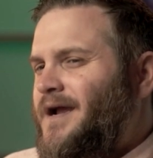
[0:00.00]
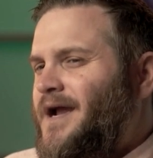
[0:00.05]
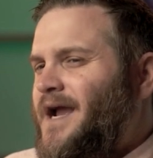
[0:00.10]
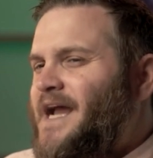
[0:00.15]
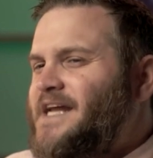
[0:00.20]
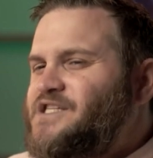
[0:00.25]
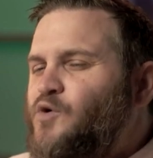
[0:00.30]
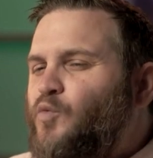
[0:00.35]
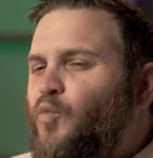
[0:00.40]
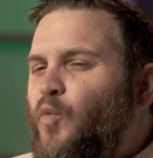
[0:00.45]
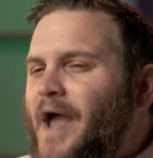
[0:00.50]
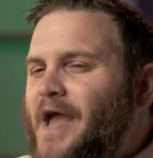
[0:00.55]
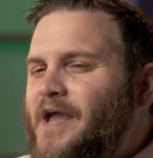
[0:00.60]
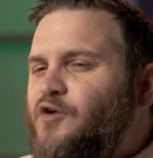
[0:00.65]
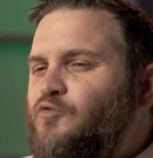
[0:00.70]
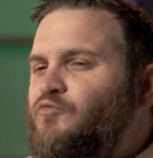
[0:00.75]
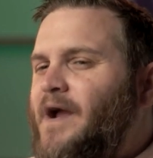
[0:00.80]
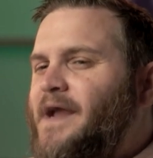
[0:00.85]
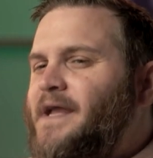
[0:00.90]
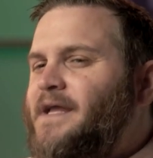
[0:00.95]
It's a way to
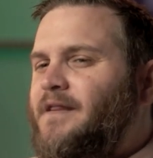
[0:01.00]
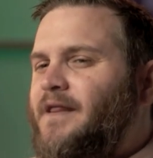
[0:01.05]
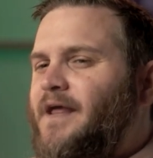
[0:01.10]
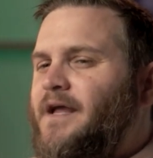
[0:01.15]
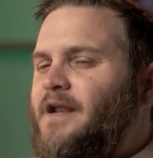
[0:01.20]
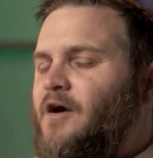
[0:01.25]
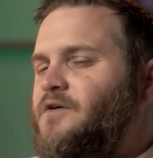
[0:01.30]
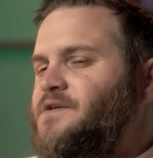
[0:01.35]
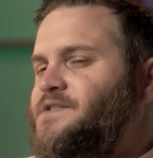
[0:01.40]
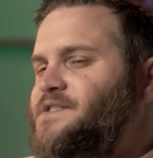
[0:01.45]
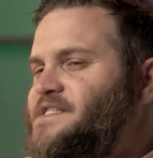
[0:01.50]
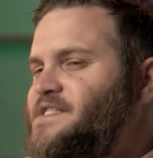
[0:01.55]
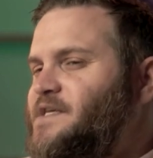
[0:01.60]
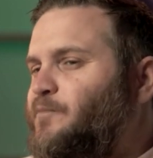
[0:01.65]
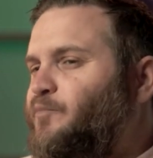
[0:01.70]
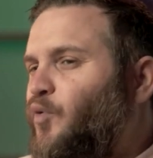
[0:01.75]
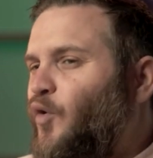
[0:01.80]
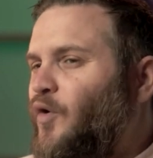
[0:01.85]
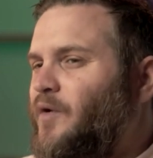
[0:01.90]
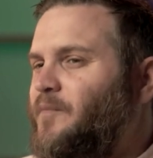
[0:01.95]
regulate our
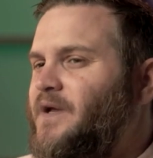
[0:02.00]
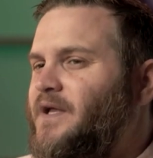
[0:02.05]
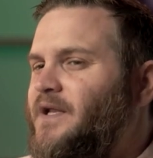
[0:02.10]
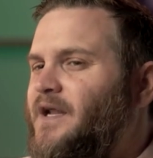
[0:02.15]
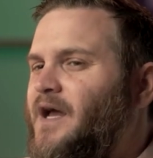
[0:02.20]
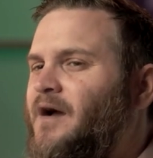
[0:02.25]
disappointment